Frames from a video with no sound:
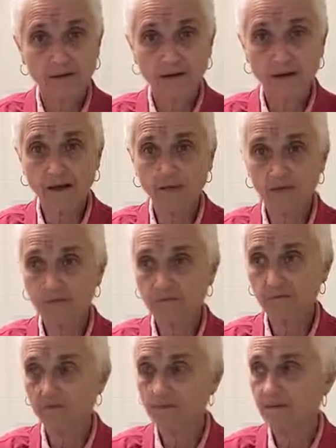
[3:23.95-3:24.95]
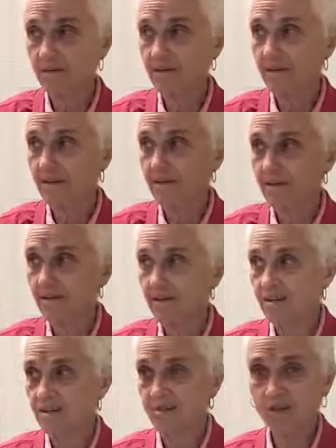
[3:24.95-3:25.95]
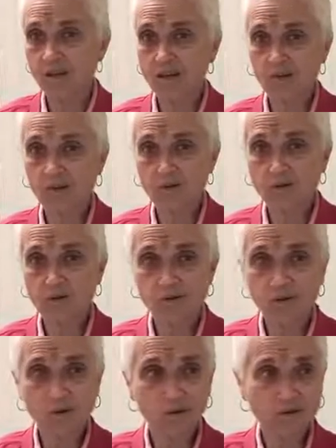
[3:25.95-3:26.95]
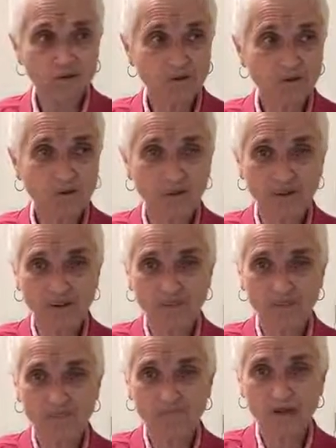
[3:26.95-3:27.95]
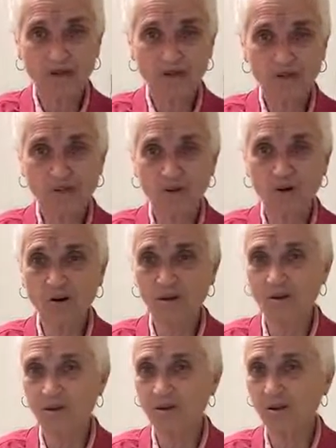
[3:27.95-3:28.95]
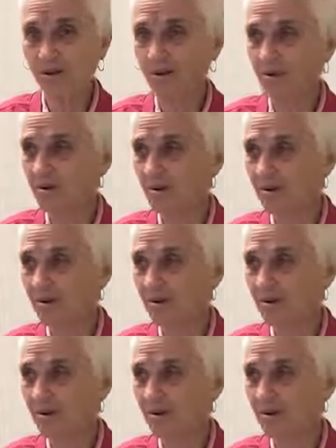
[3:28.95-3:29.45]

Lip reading: kind of seeing what the devotees are doing, making sure that they're,